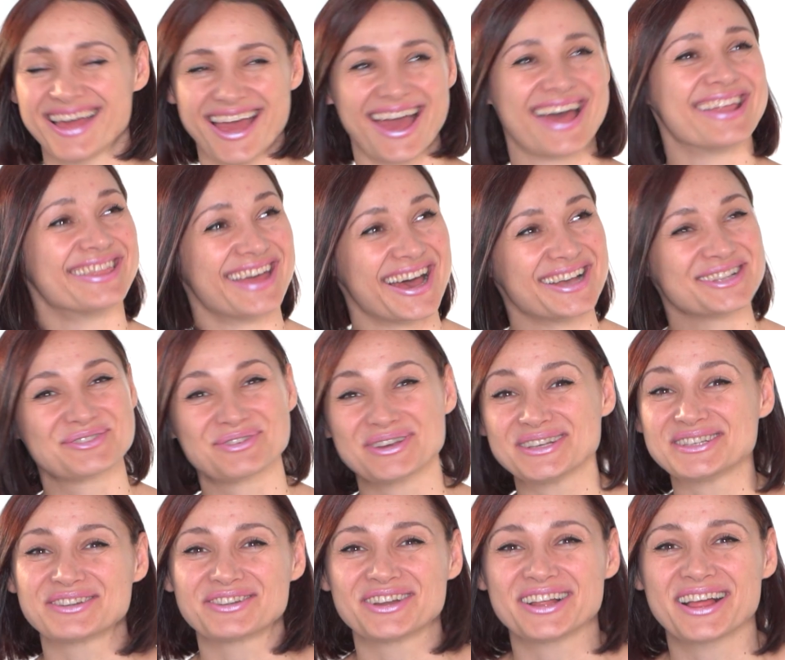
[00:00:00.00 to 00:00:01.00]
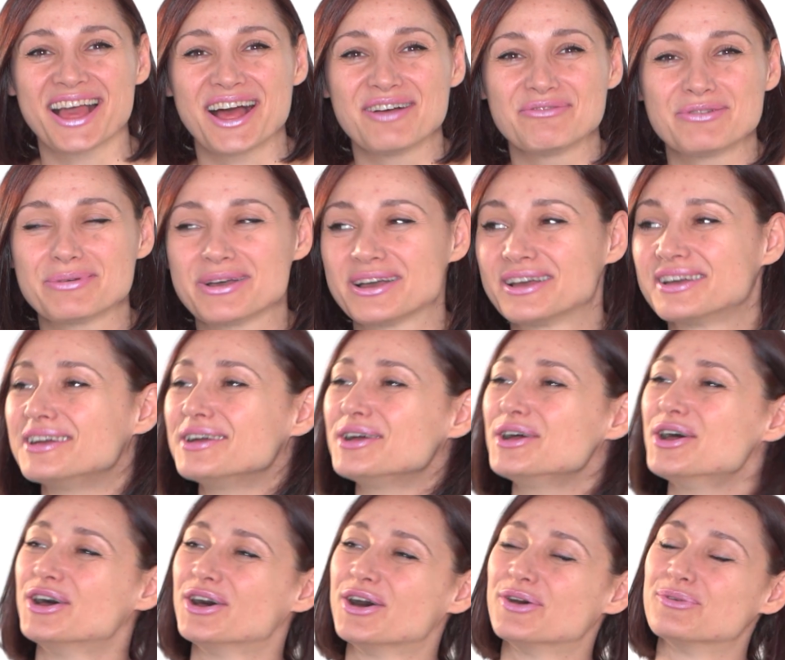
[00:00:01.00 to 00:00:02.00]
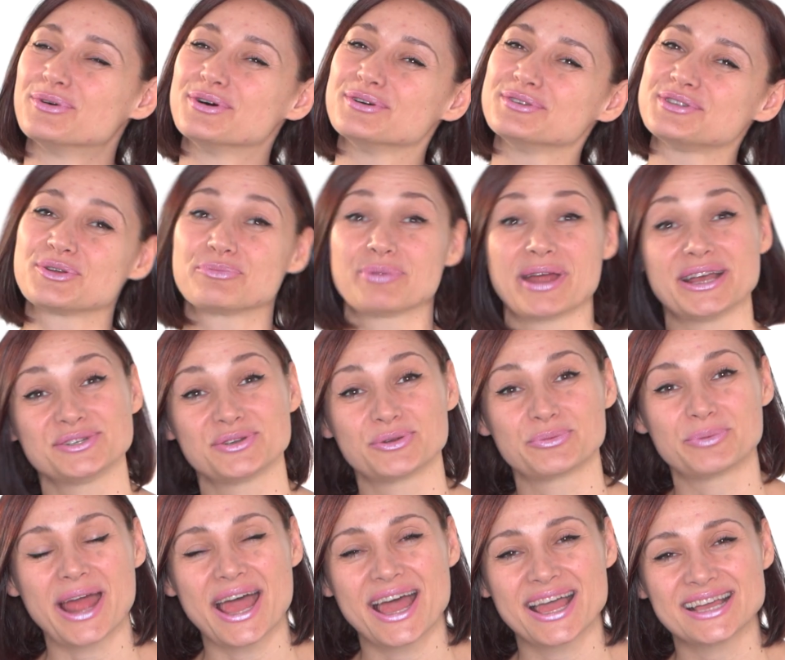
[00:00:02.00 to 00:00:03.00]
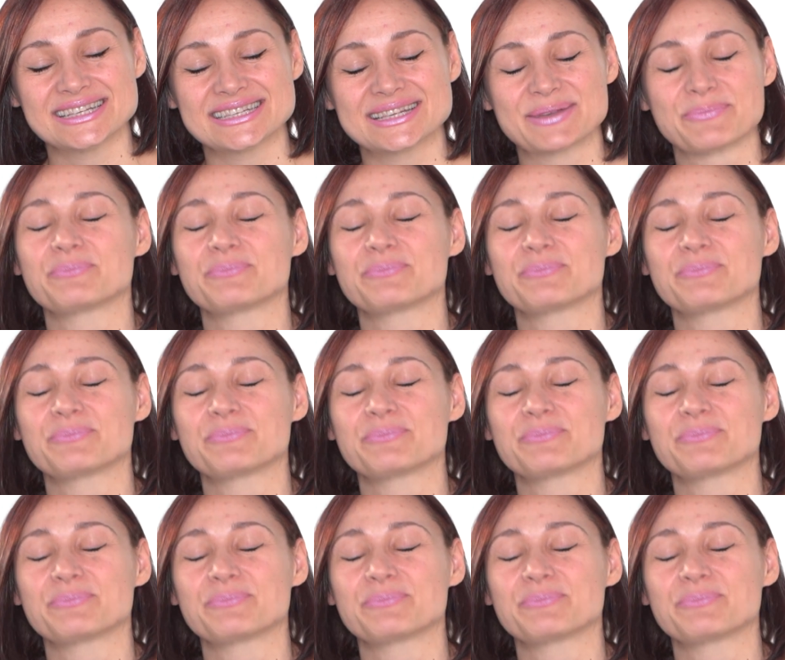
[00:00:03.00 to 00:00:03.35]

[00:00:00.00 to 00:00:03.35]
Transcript: and that's why Cyrillic alphabet. Whoa, surprise, surprise.